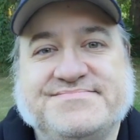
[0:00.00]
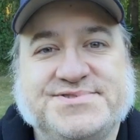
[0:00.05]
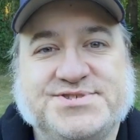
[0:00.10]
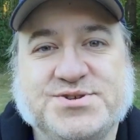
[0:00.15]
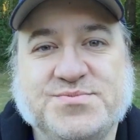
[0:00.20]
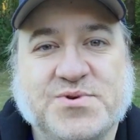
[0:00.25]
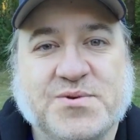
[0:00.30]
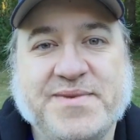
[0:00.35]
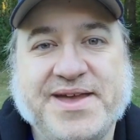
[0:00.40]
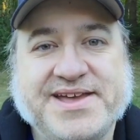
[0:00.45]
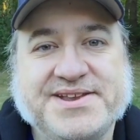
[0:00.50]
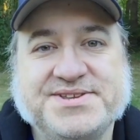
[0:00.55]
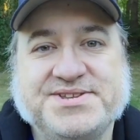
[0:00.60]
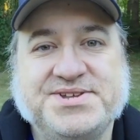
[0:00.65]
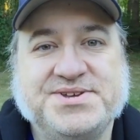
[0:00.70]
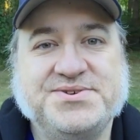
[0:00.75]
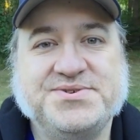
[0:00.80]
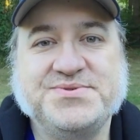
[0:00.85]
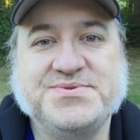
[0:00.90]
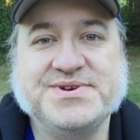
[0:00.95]
Superman
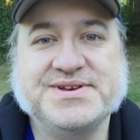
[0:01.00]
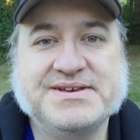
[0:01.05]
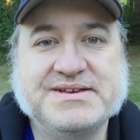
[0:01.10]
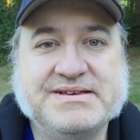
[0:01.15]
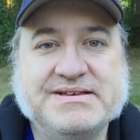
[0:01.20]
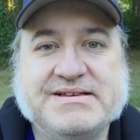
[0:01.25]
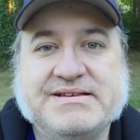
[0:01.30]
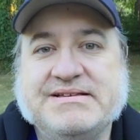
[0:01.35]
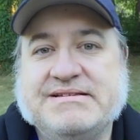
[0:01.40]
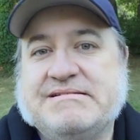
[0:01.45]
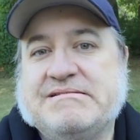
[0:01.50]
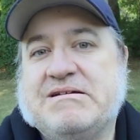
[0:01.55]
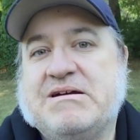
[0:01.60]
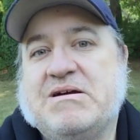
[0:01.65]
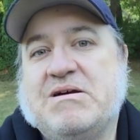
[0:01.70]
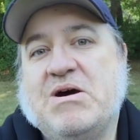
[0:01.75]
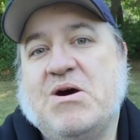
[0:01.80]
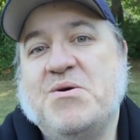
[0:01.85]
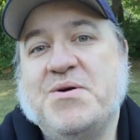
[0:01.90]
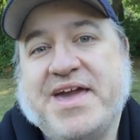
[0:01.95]
2,
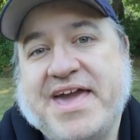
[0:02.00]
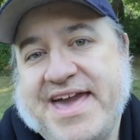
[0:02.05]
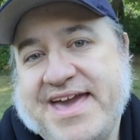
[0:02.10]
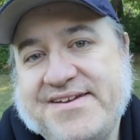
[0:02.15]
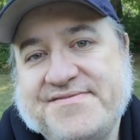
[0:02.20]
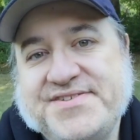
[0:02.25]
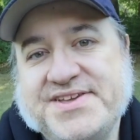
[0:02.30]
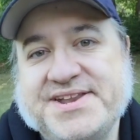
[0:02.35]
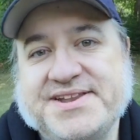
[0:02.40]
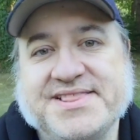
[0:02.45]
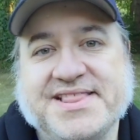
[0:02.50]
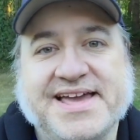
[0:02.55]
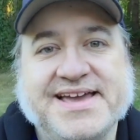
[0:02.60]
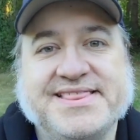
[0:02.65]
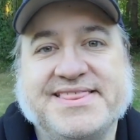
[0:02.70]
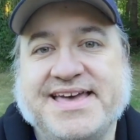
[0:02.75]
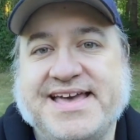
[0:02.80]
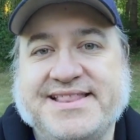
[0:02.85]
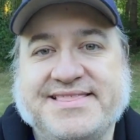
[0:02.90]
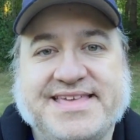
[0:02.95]
okay, if you didn't
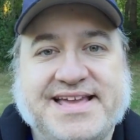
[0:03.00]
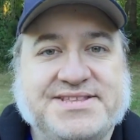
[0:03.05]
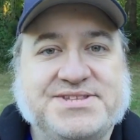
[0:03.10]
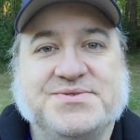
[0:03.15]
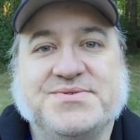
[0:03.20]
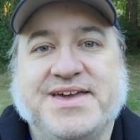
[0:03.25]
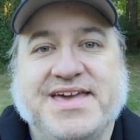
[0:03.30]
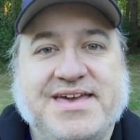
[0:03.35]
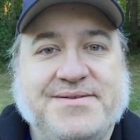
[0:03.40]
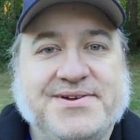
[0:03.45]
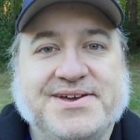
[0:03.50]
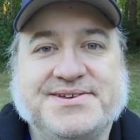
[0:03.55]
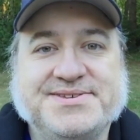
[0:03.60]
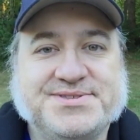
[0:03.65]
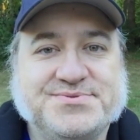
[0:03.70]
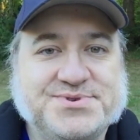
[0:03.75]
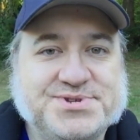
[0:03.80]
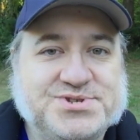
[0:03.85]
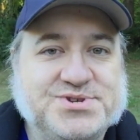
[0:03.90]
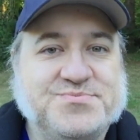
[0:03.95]
like that, that's okay,
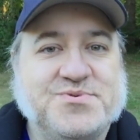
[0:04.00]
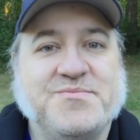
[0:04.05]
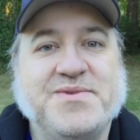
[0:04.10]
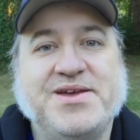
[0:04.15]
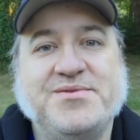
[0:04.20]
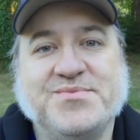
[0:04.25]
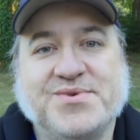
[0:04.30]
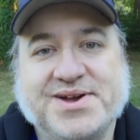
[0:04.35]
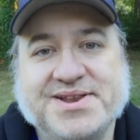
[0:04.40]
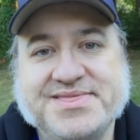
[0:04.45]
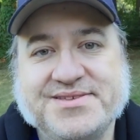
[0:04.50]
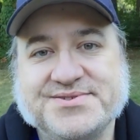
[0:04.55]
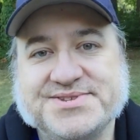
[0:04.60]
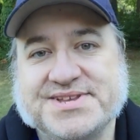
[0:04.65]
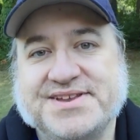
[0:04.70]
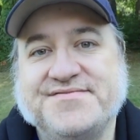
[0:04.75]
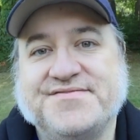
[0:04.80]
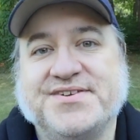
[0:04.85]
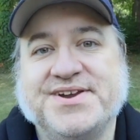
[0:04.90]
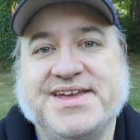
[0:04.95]
because there was Superman 1, there
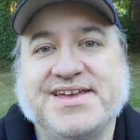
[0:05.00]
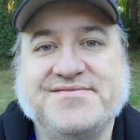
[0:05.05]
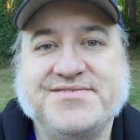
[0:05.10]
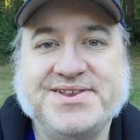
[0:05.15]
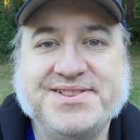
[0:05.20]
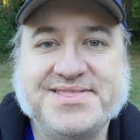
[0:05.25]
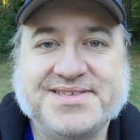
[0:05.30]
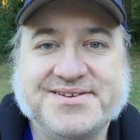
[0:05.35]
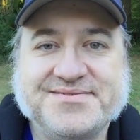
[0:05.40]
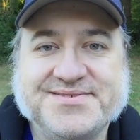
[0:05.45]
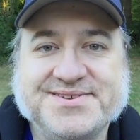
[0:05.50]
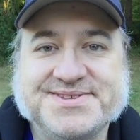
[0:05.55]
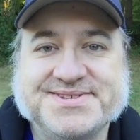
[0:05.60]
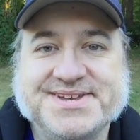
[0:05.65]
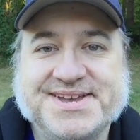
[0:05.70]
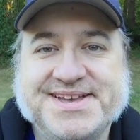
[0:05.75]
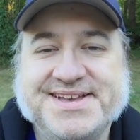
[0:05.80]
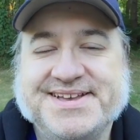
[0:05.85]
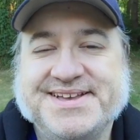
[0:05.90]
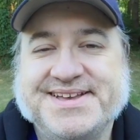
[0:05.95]
was Unforgiven, there was